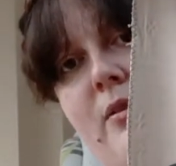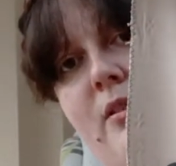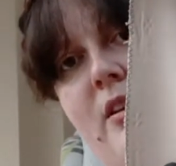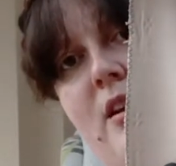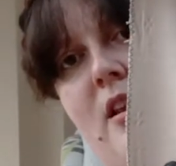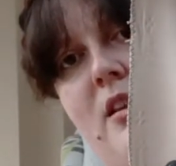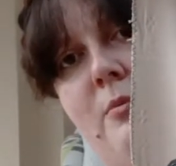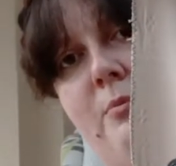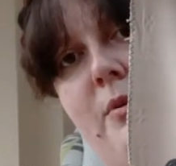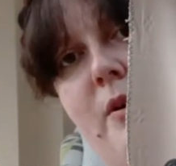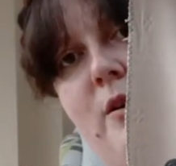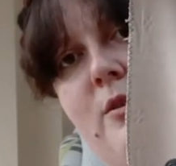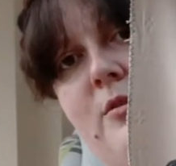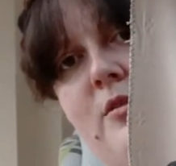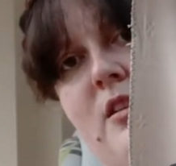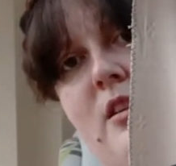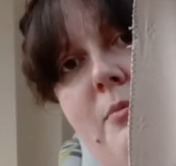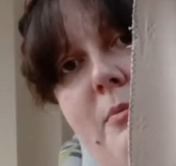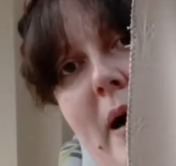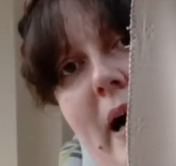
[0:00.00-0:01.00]
you know, the blues
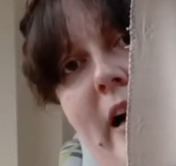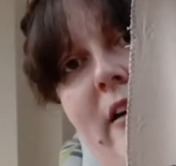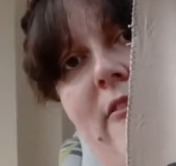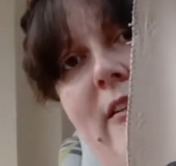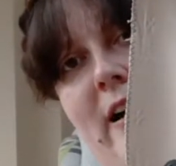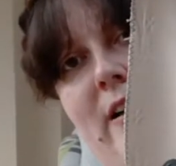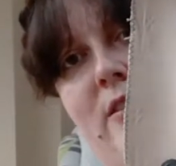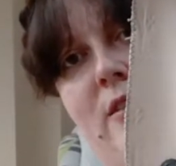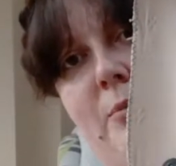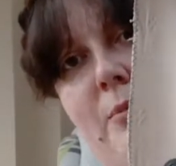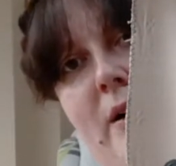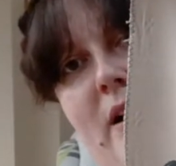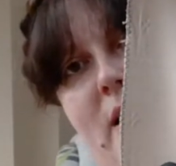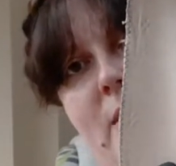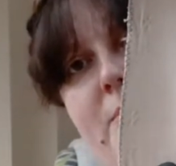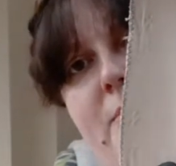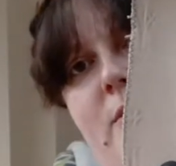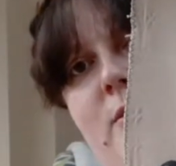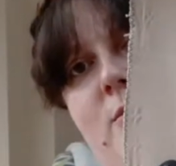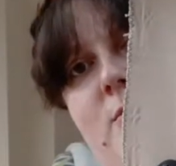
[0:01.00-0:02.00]
are the background, the
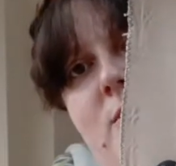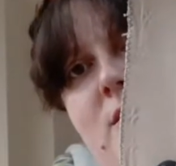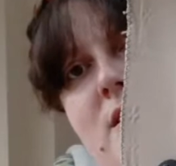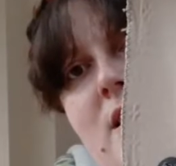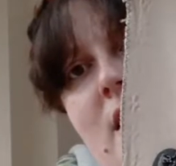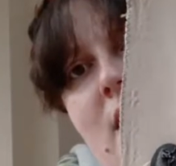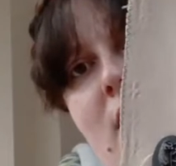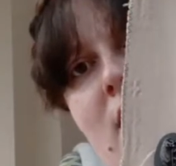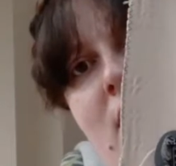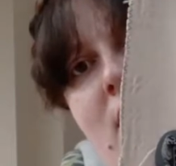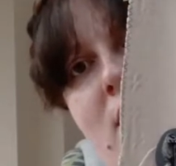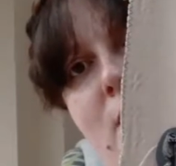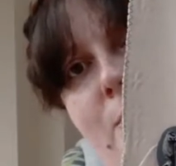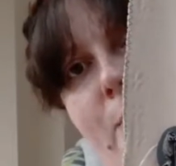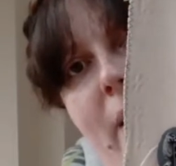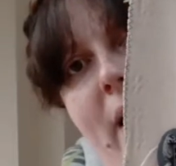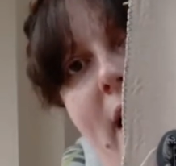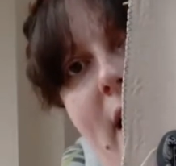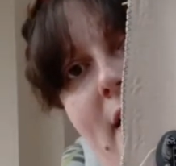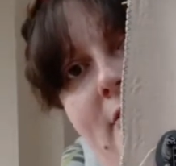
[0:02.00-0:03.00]
purples, the
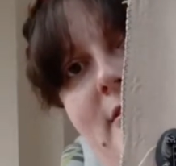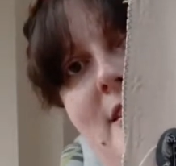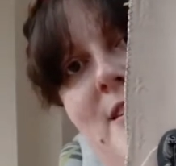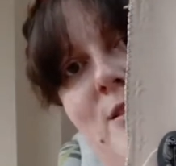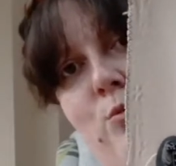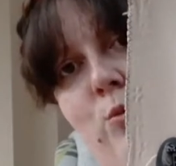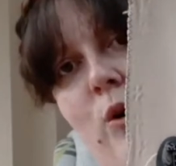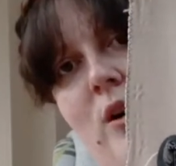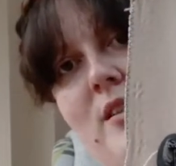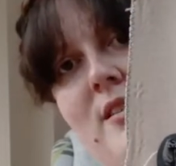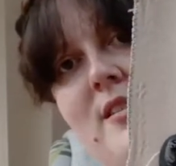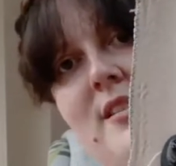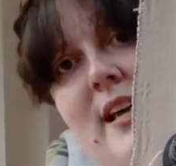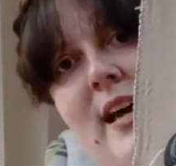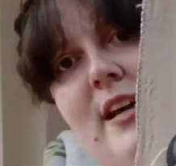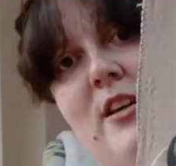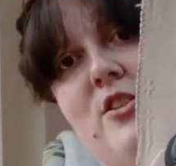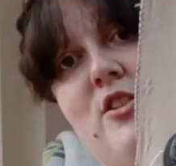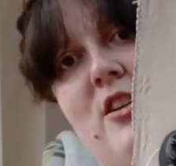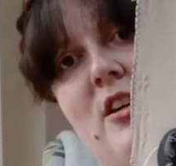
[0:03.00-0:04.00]
bear is one
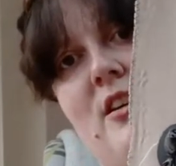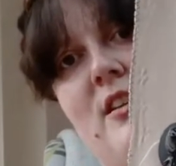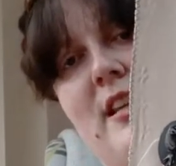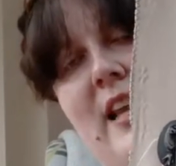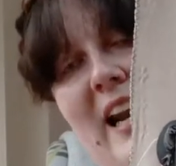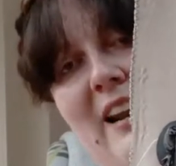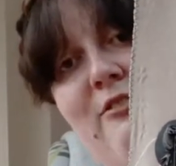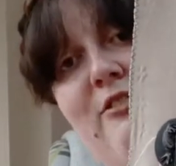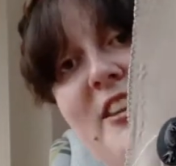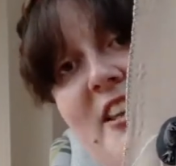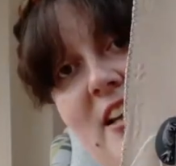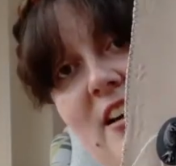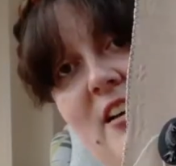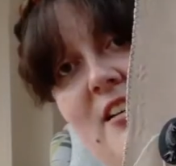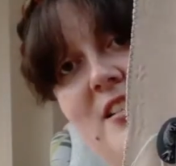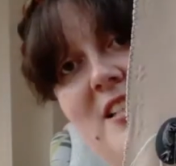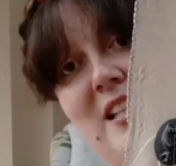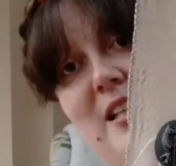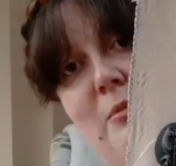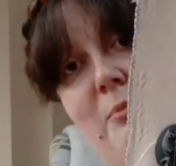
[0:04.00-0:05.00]
section, and everything
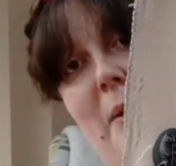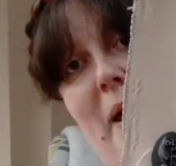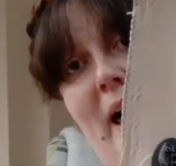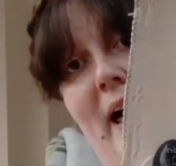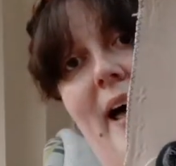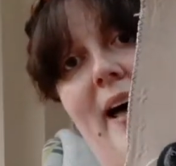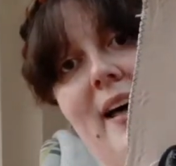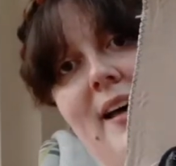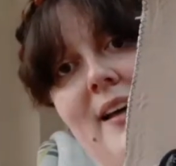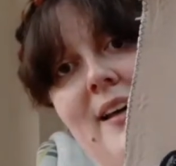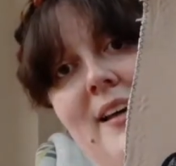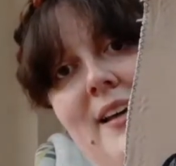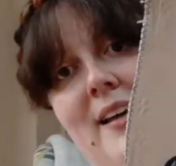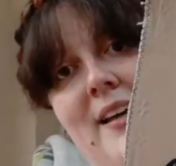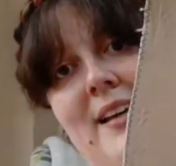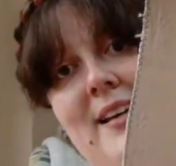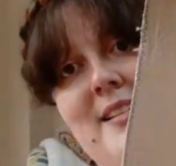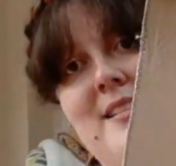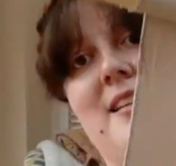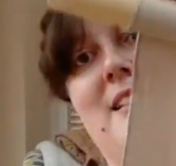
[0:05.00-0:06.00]
under the bear
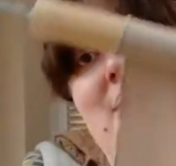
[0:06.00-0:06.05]
is